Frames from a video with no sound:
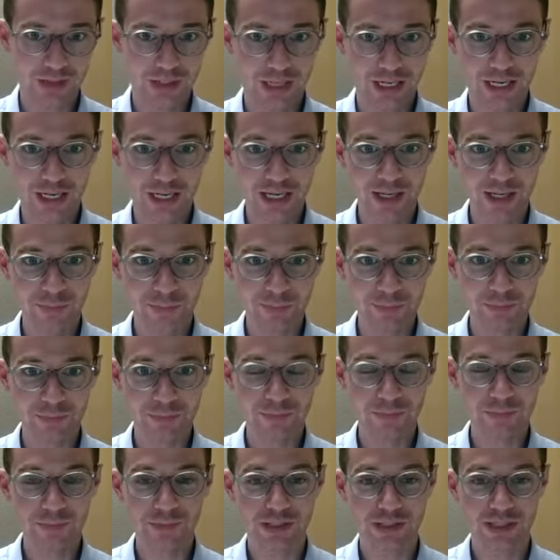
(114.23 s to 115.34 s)

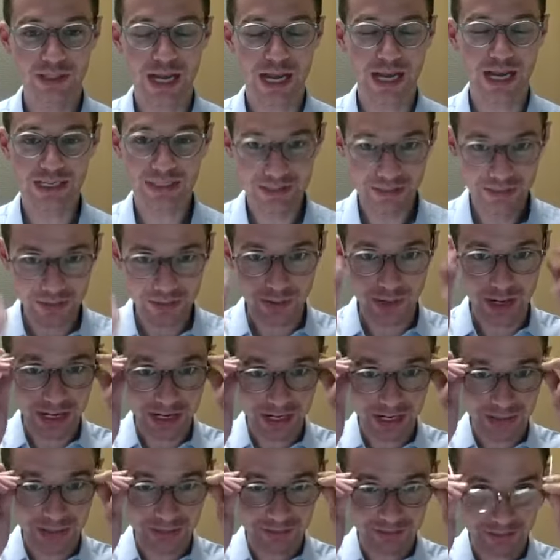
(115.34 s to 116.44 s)
I didn't know I
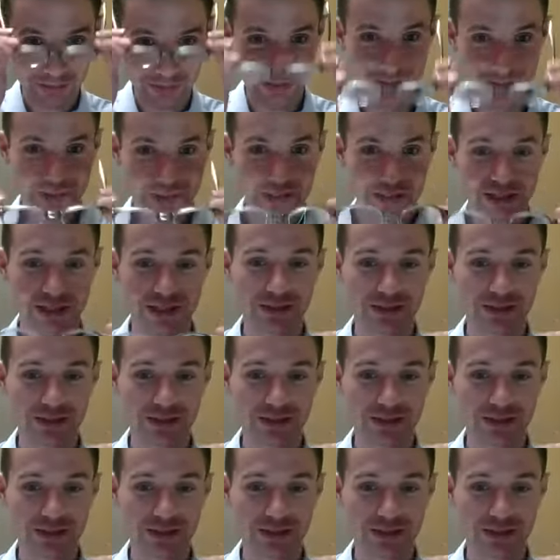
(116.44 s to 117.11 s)
have on